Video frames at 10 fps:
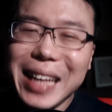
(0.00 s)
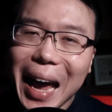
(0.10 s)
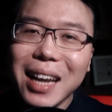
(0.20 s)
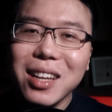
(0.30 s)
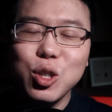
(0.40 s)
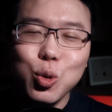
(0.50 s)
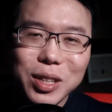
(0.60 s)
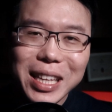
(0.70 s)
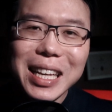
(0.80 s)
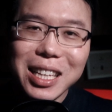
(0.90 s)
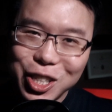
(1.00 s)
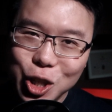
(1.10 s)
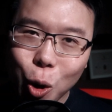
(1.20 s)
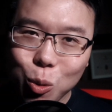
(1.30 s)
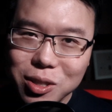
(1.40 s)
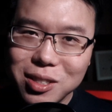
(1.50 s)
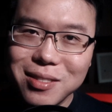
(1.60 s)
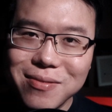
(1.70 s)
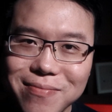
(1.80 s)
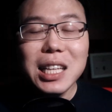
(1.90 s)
then you need Yoast.